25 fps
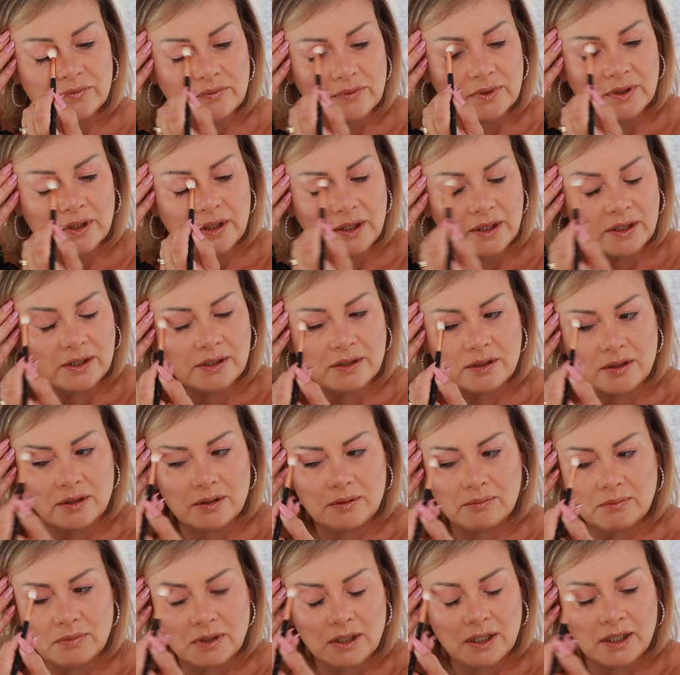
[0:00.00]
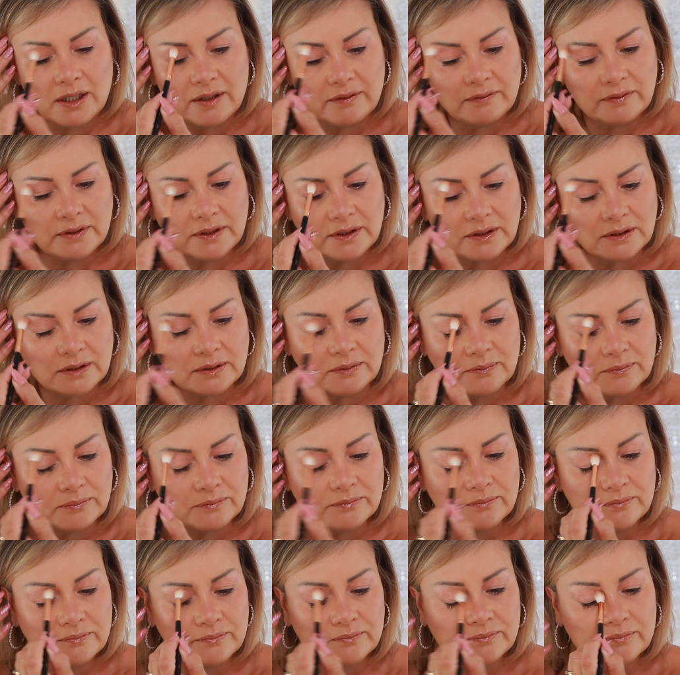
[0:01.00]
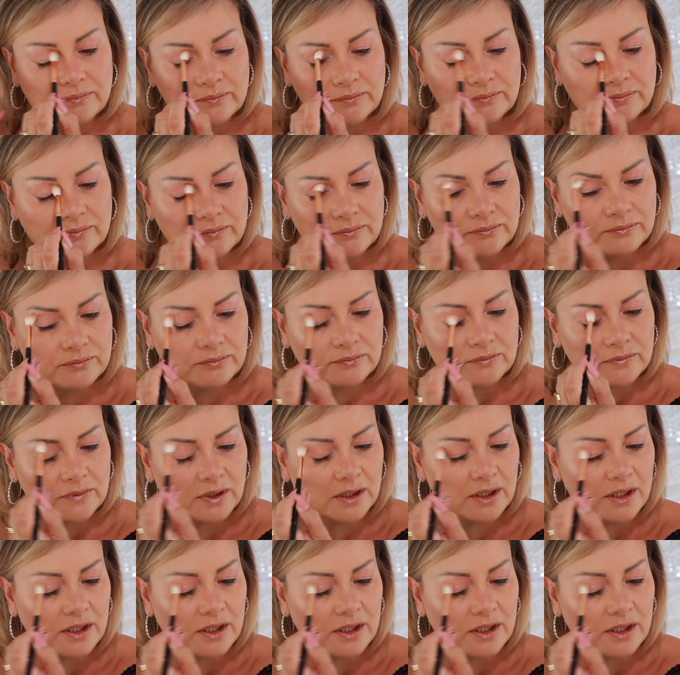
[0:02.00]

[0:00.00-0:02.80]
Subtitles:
and I'm loving them. I